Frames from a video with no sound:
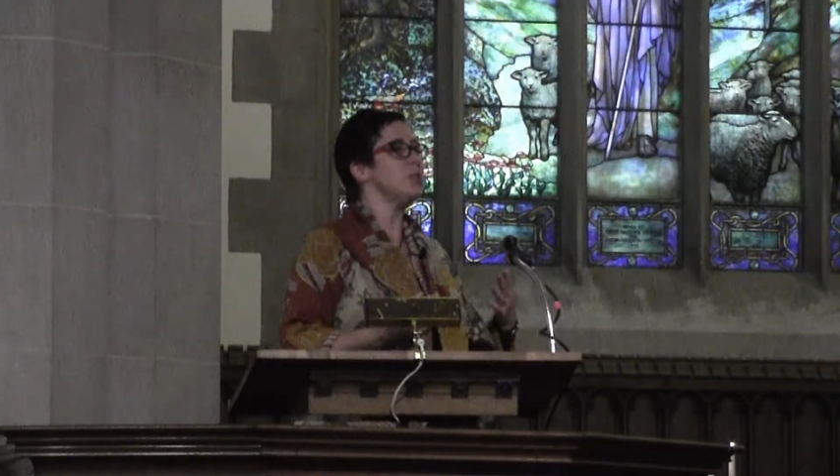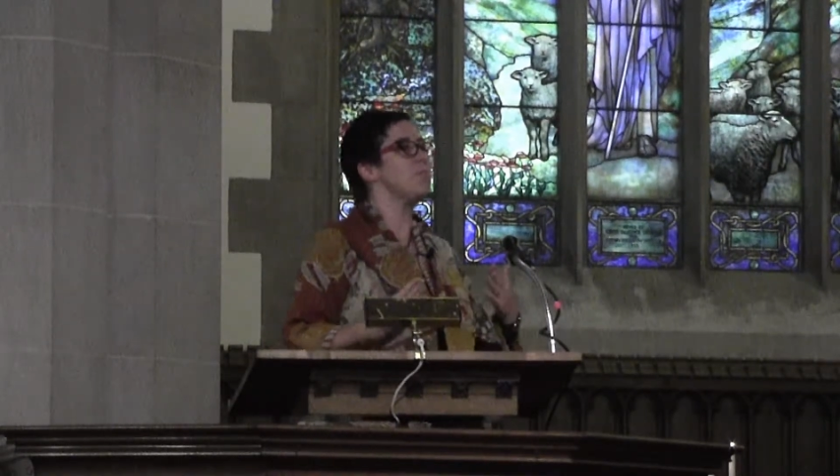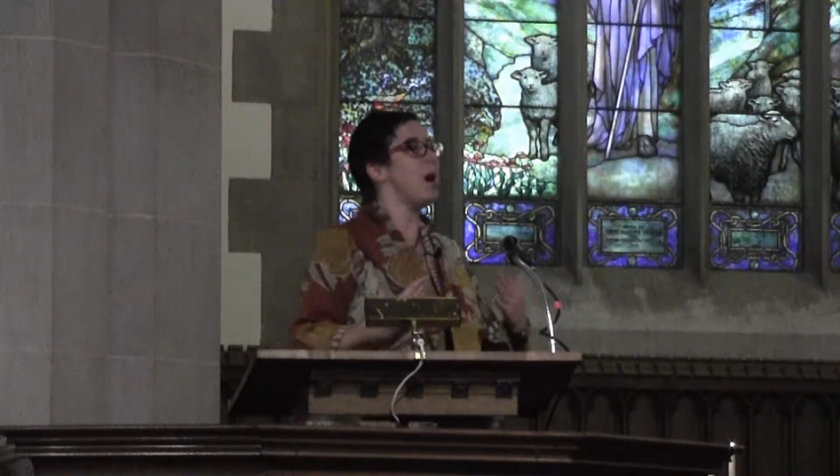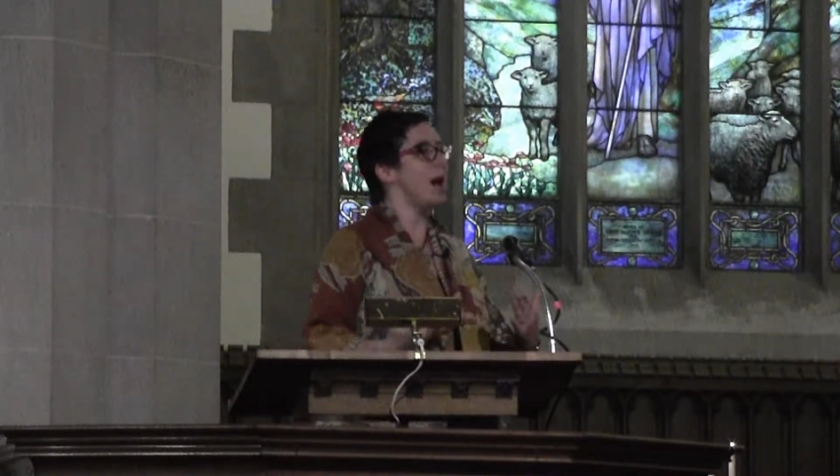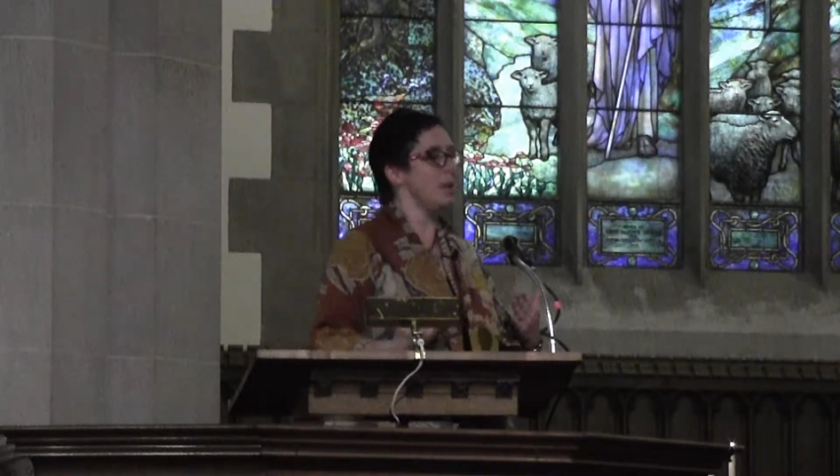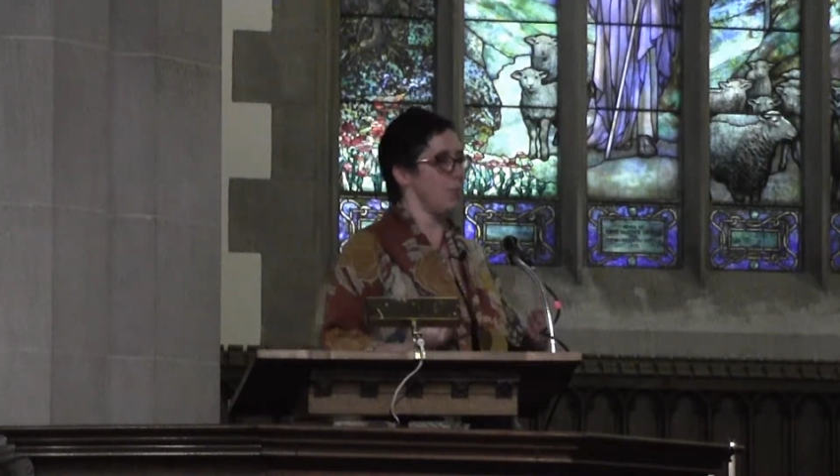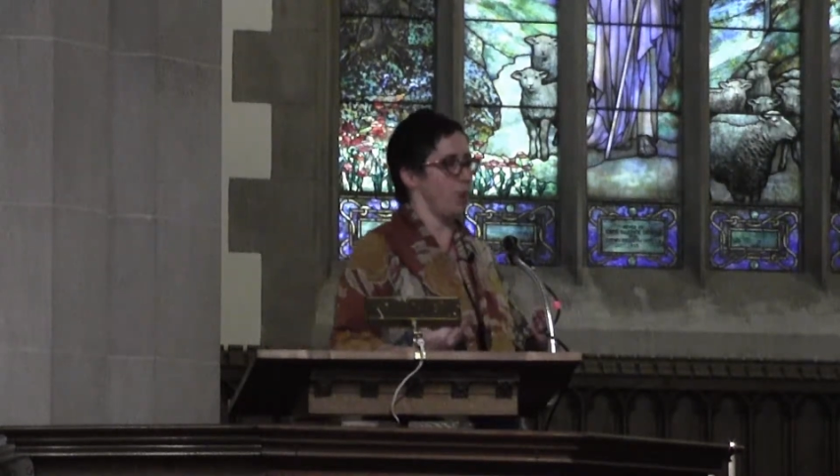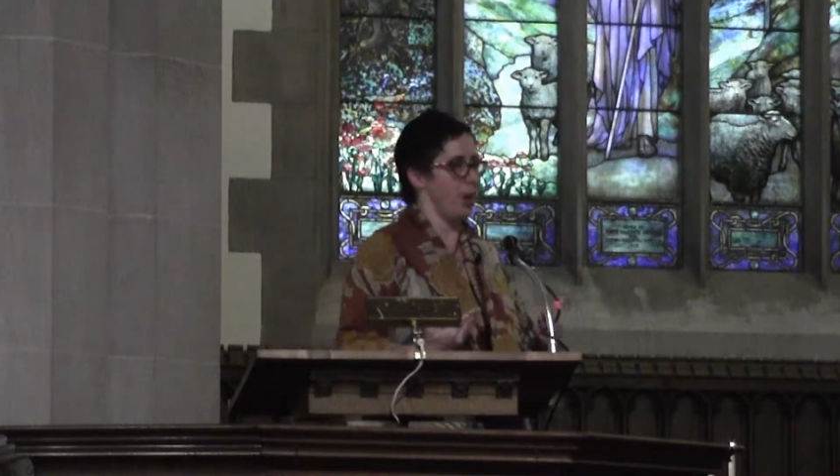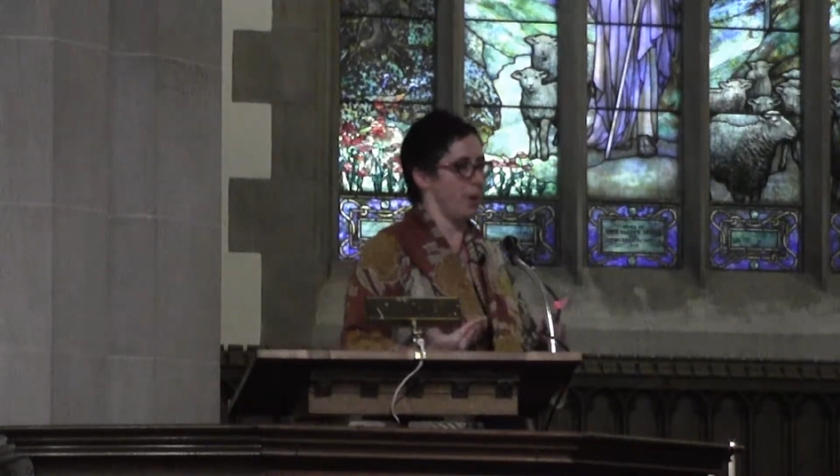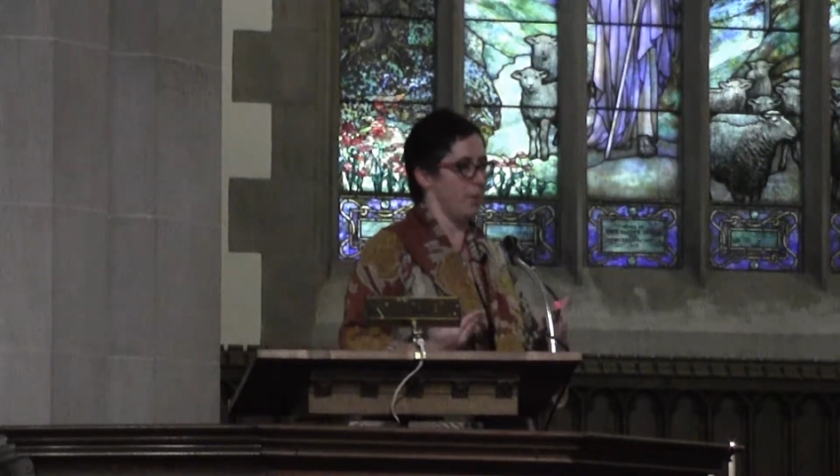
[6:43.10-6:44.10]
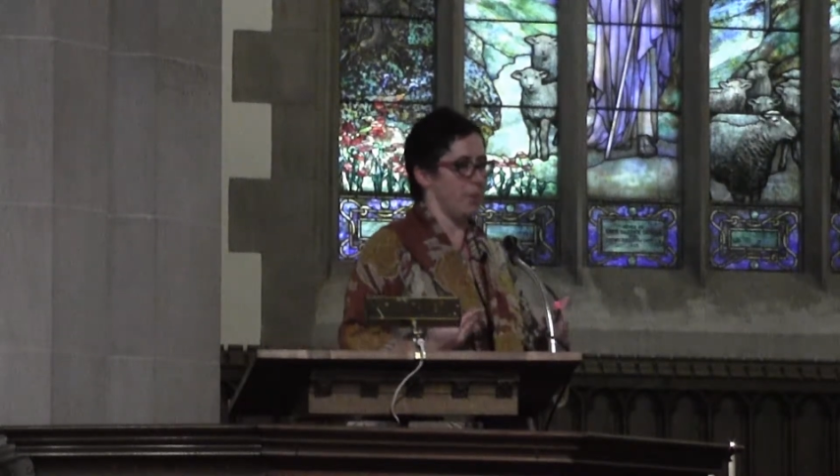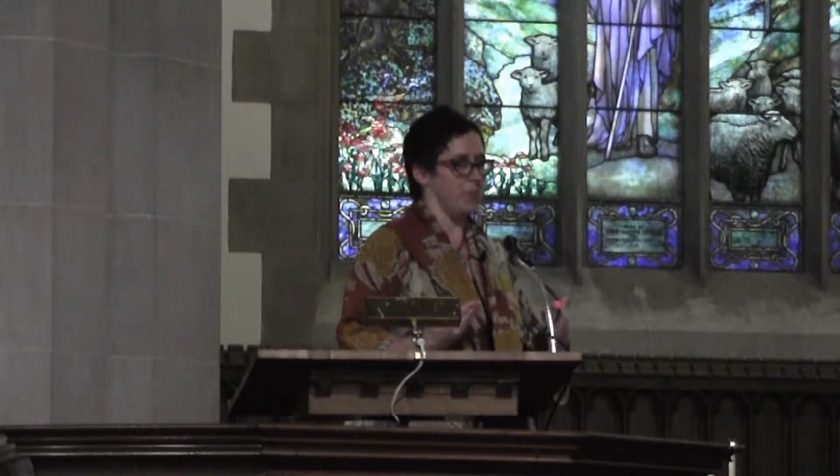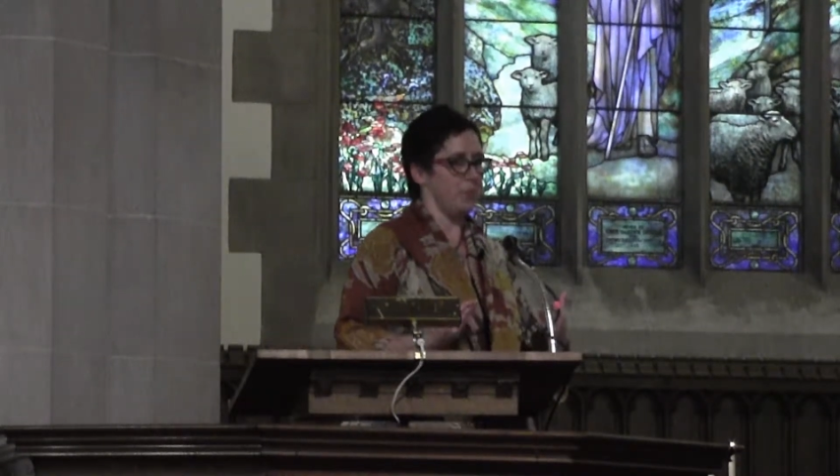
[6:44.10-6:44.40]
you this body prayer